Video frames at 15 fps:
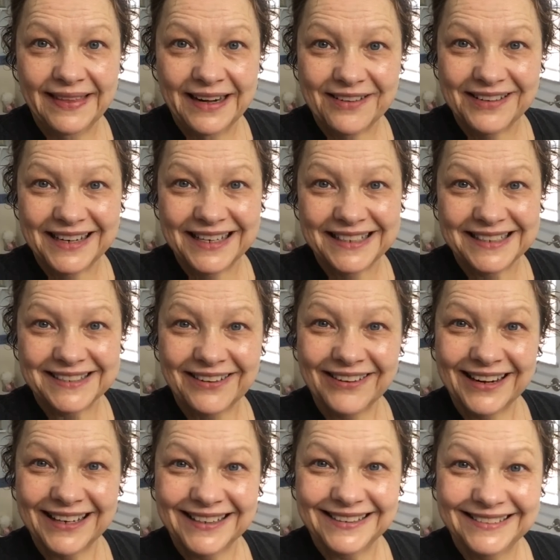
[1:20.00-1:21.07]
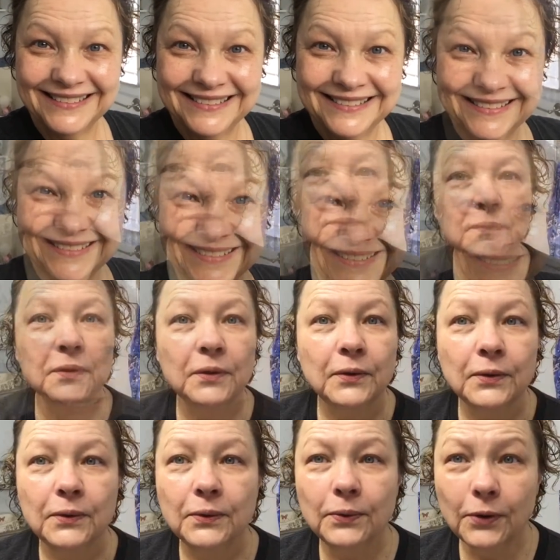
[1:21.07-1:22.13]
then I'm going to get started.
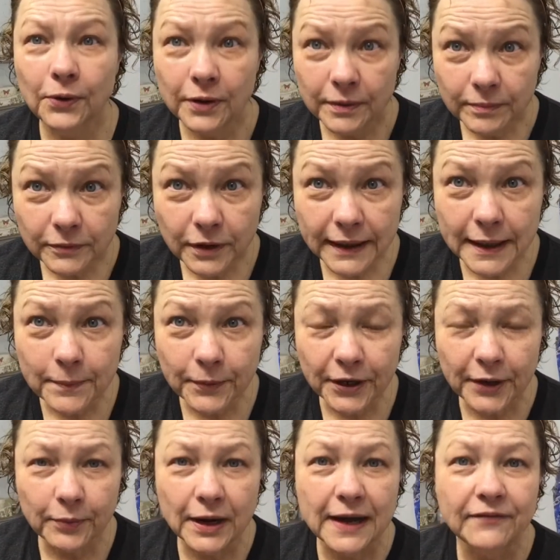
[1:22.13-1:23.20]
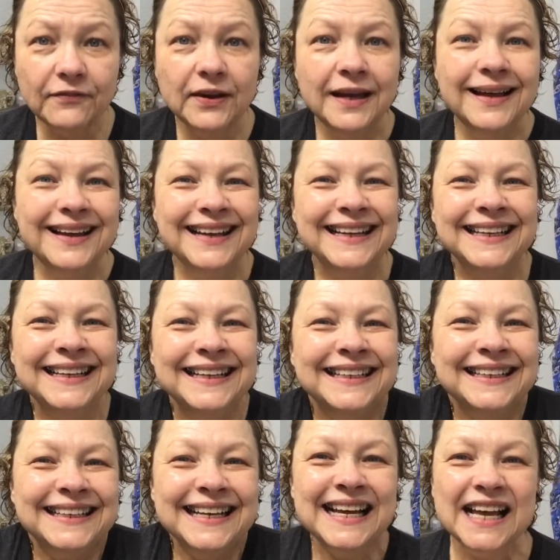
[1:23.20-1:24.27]
Oh, looking pretty rough.
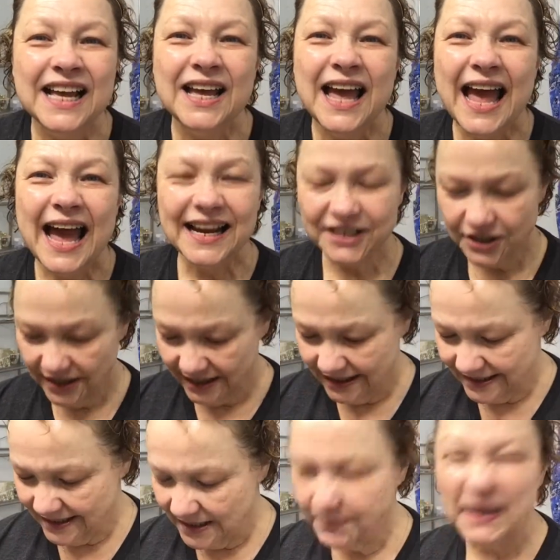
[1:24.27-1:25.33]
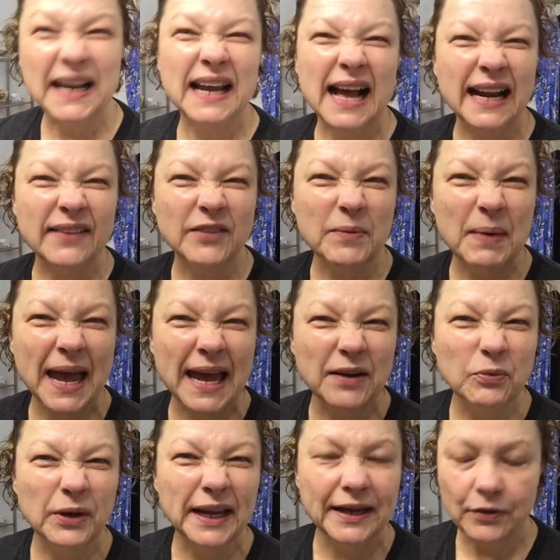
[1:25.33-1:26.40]
Actually, this has been kind of a
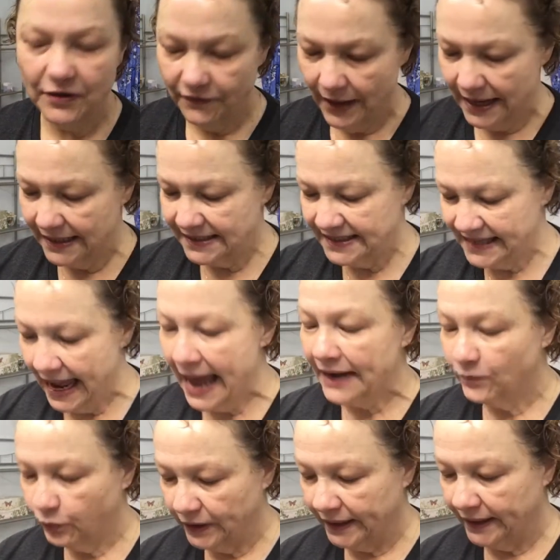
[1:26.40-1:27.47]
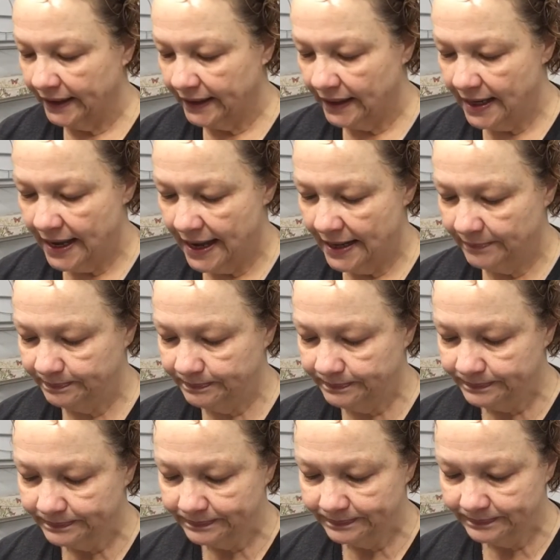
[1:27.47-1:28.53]
bad week. We've had a sad week. Um,
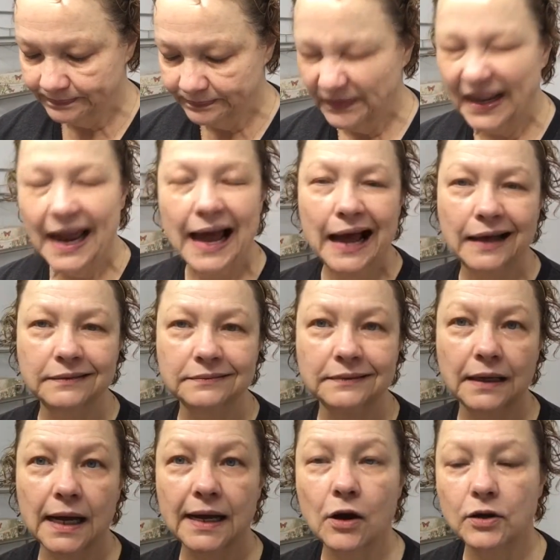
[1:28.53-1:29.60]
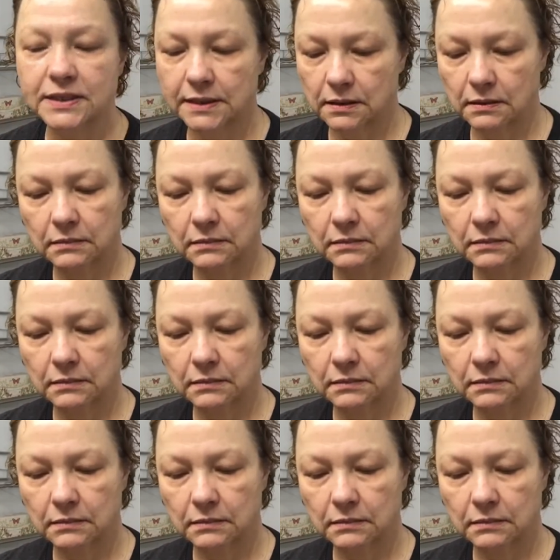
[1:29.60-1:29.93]
yeah, I always